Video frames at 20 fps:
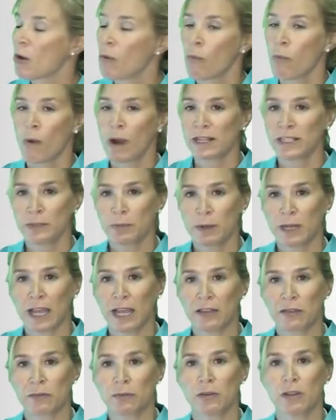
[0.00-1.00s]
Once we
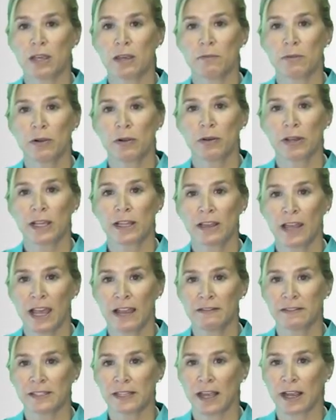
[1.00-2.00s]
get through the employee
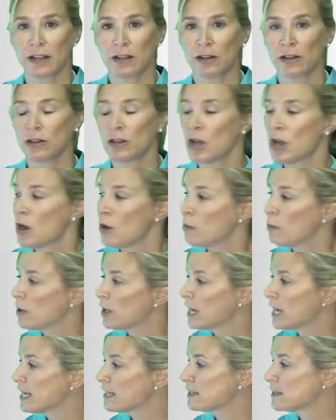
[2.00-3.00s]
life cycle,
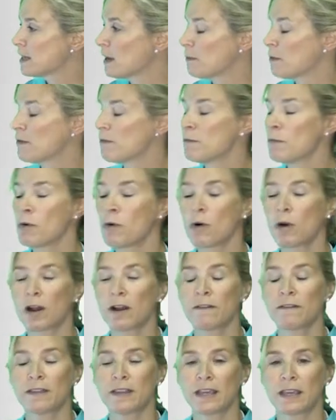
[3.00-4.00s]
we'll hit some of
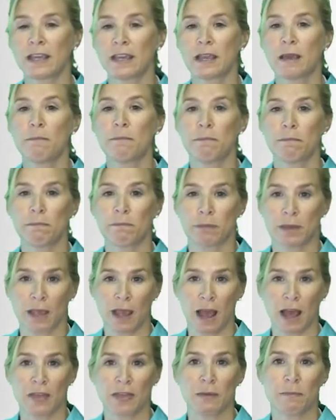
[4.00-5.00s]
more of the
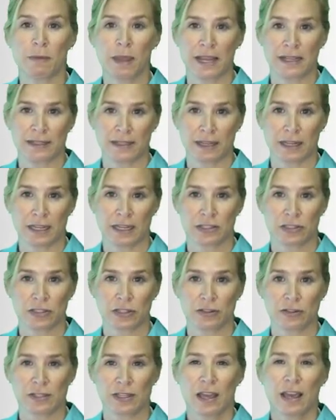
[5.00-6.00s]
beyond the basic
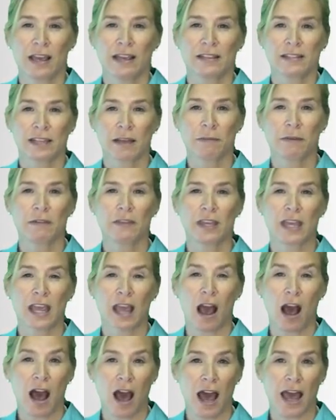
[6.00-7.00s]
issues, some of the
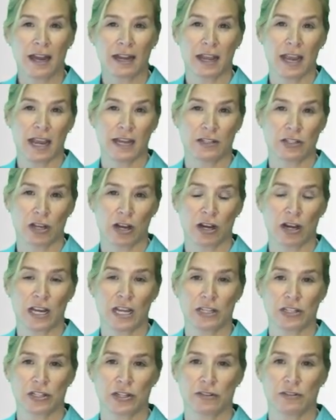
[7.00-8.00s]
hot HR
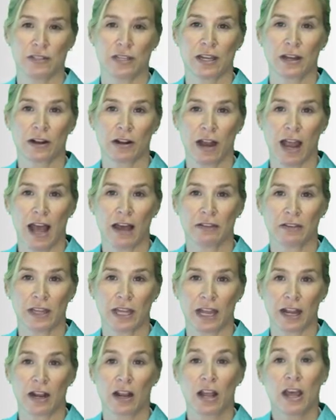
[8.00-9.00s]
issues that are out
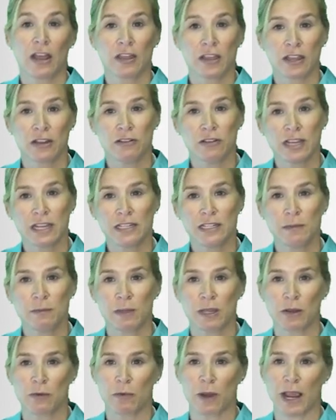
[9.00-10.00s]
there that you need to
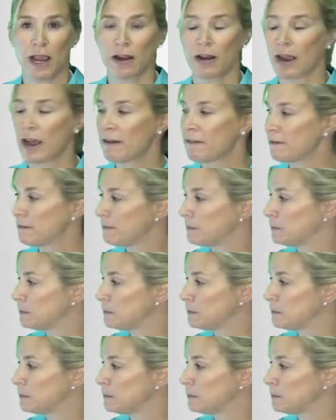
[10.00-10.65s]
be aware of.